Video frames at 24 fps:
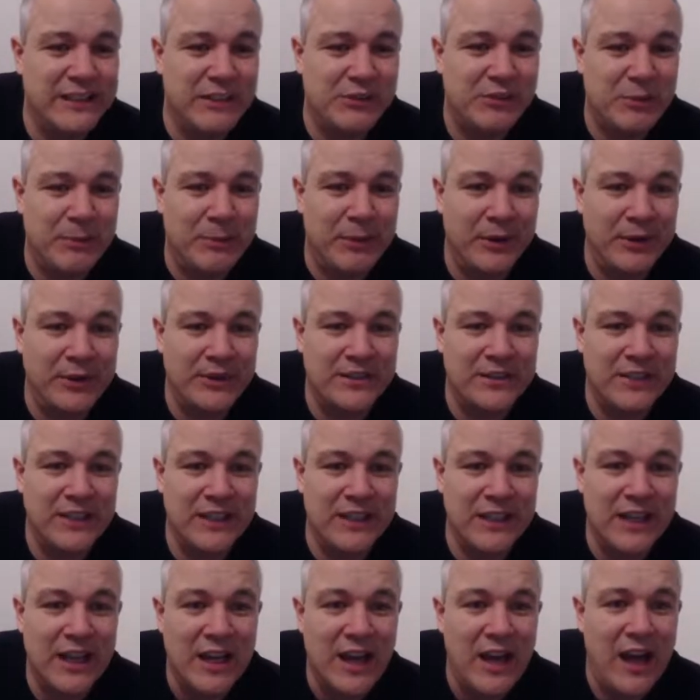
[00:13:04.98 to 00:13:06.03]
really
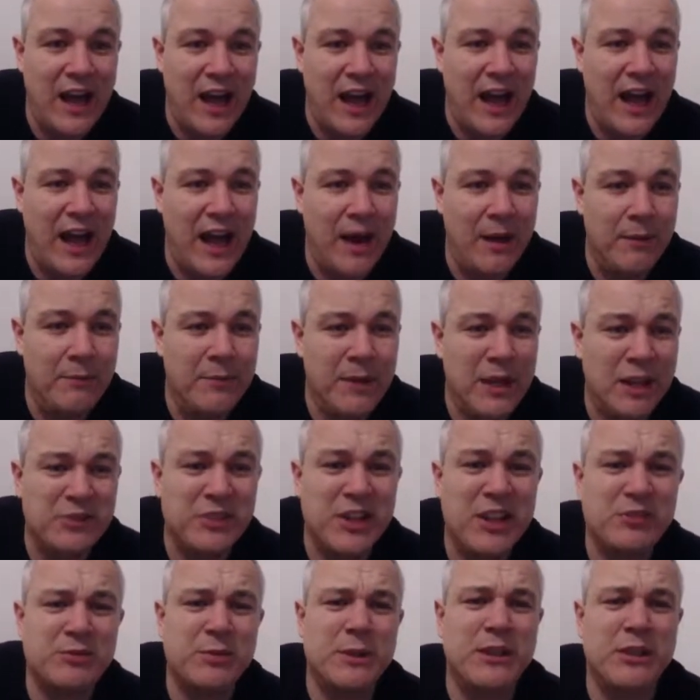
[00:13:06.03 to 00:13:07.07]
disappointing.
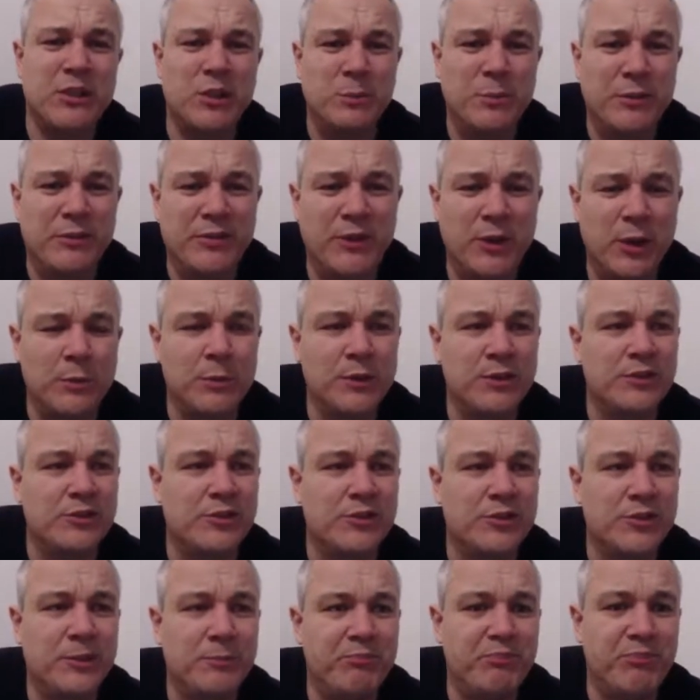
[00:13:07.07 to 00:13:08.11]
I say it's been a good
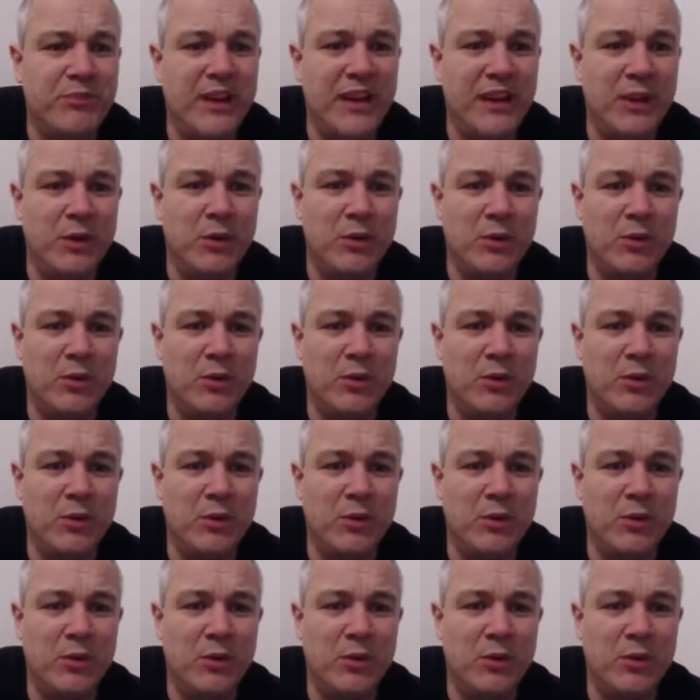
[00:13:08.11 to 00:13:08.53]
performance.